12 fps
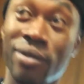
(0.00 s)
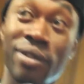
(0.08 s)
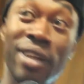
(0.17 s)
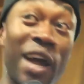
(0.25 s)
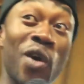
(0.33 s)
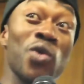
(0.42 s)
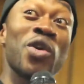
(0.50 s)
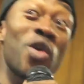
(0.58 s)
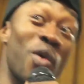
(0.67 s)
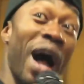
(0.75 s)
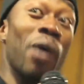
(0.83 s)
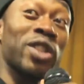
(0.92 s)
Like, who
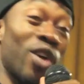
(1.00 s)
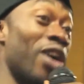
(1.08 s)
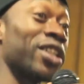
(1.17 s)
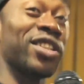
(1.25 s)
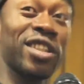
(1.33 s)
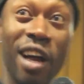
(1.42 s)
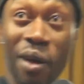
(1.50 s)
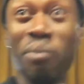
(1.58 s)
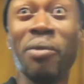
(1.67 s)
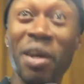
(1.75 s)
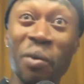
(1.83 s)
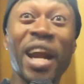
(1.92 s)
knew I was onto
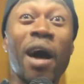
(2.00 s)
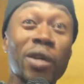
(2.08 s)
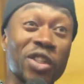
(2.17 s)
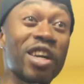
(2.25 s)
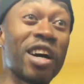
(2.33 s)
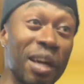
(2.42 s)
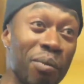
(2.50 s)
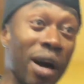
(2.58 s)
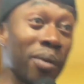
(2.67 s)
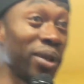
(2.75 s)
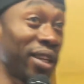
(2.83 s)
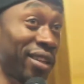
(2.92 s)
something when I was young and
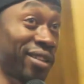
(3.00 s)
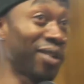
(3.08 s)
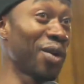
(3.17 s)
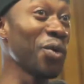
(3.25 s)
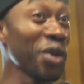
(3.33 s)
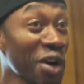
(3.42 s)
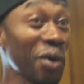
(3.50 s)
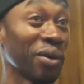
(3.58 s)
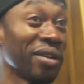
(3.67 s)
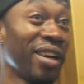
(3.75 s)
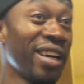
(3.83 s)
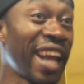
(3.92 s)
mumbling? Who knew?
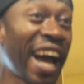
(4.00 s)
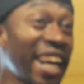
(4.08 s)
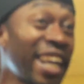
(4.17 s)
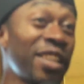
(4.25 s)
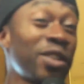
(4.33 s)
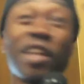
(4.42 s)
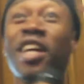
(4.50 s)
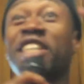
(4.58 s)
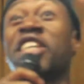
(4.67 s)
Now they done